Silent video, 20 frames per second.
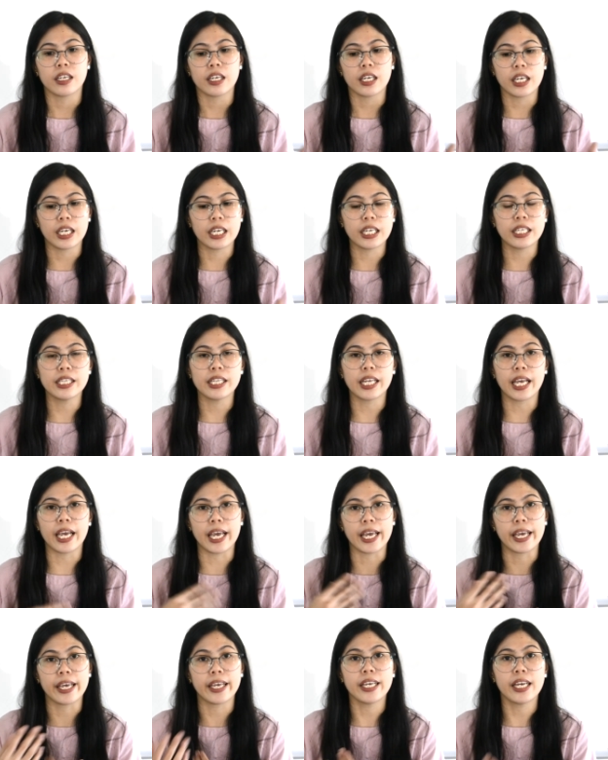in
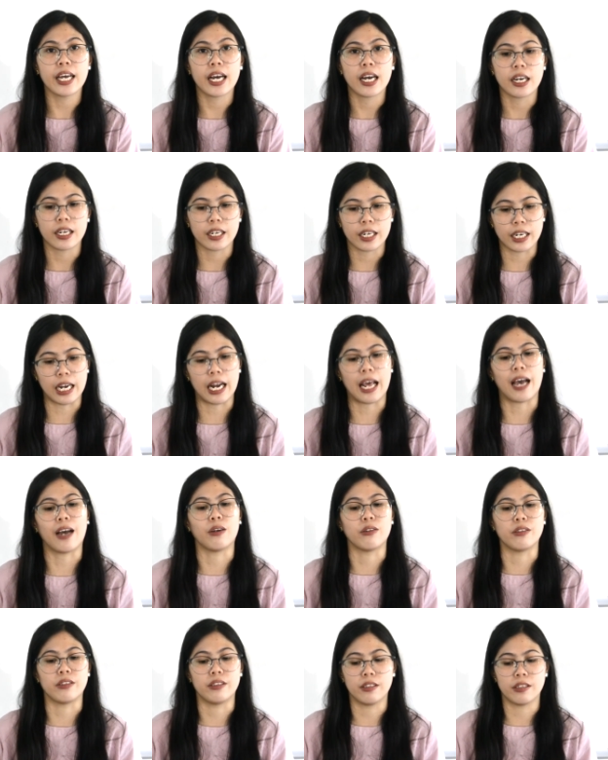a
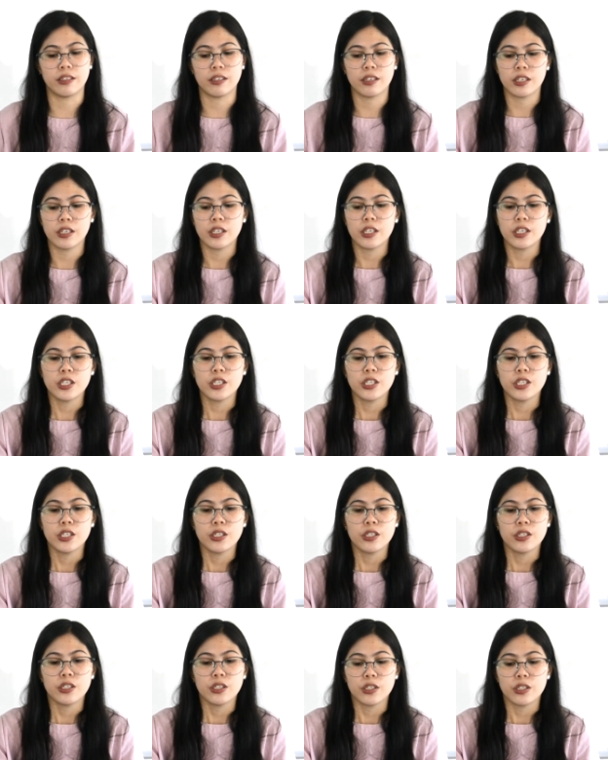cloud.
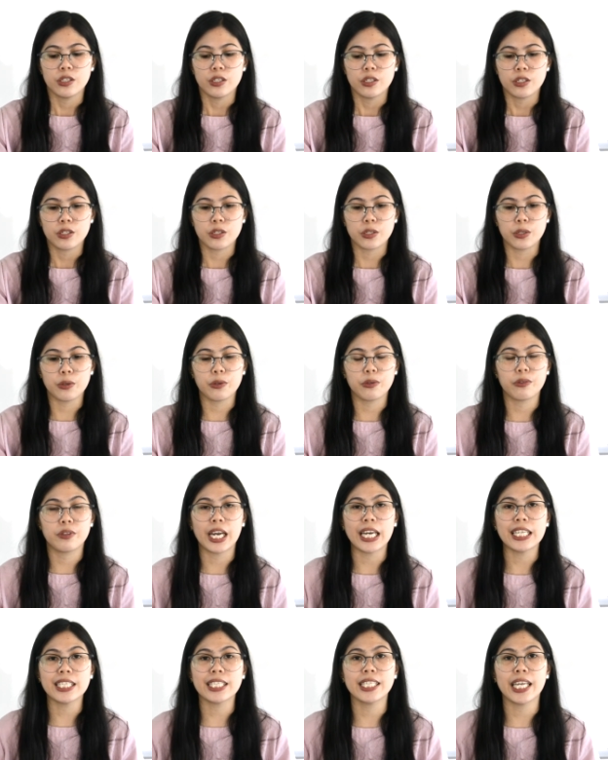So
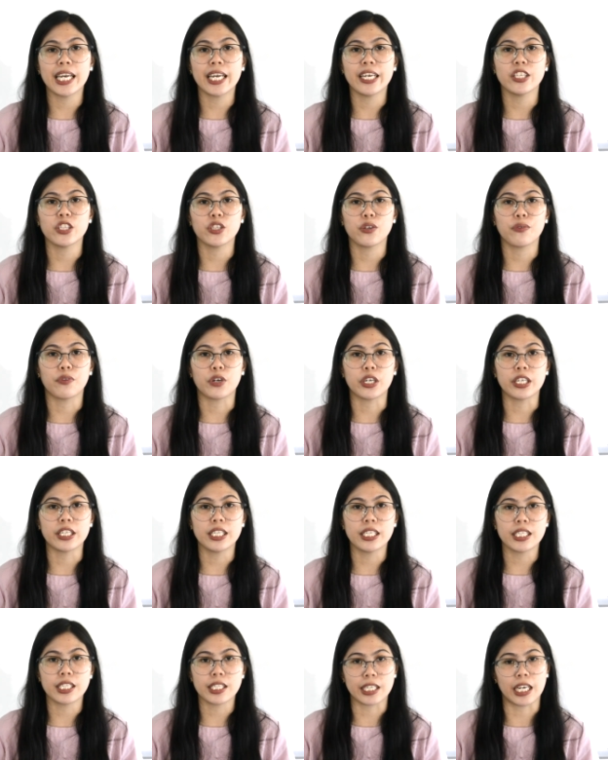that's the end of our
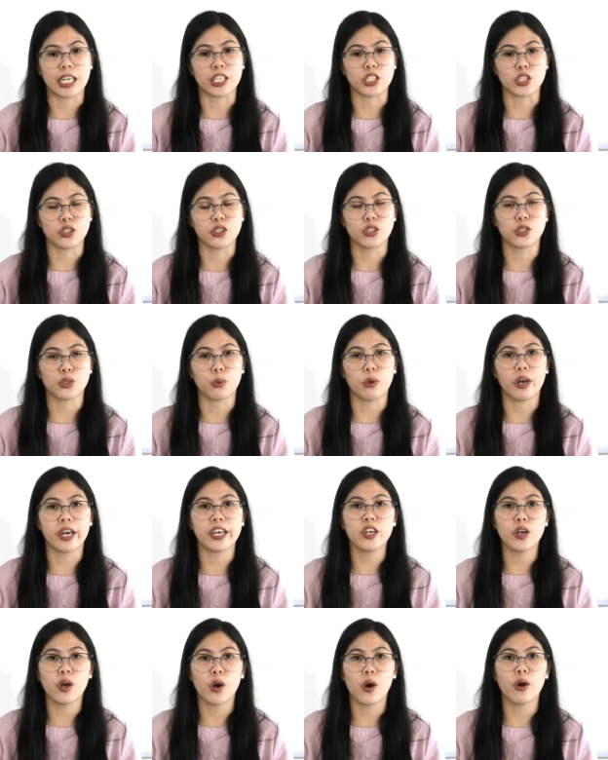discussion. So I
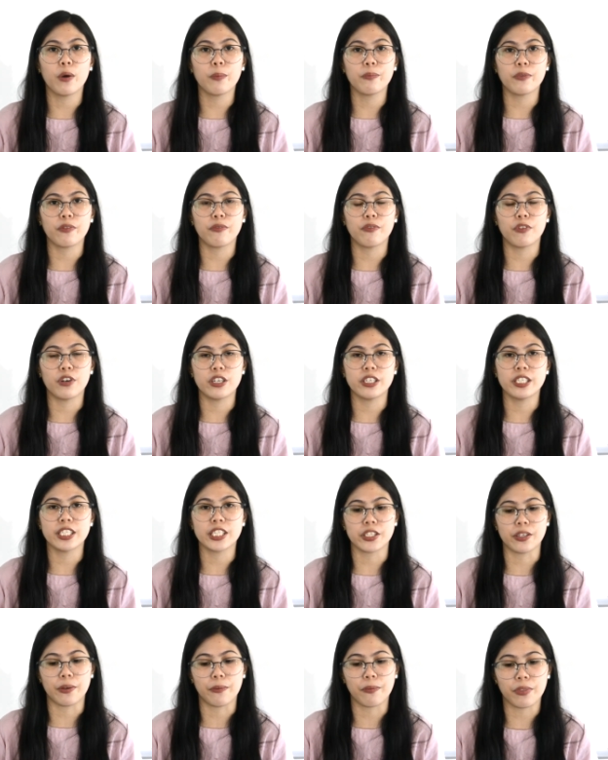hope you've learned
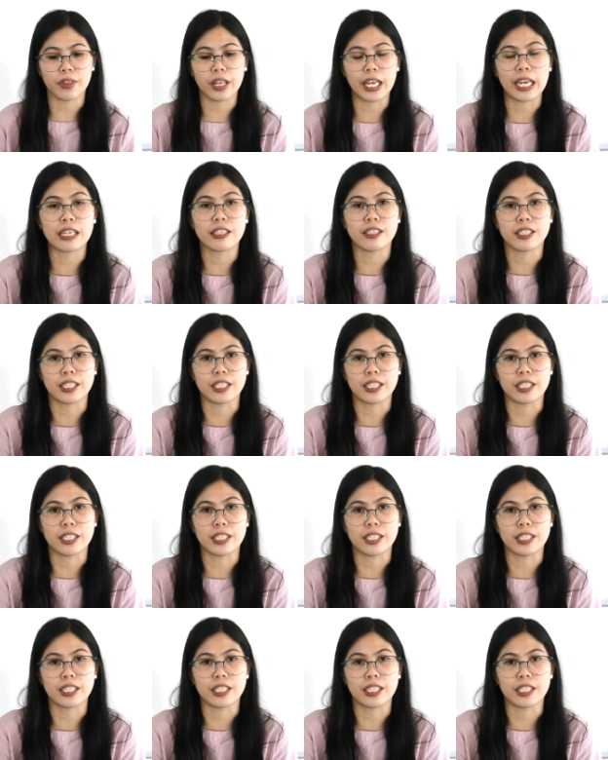something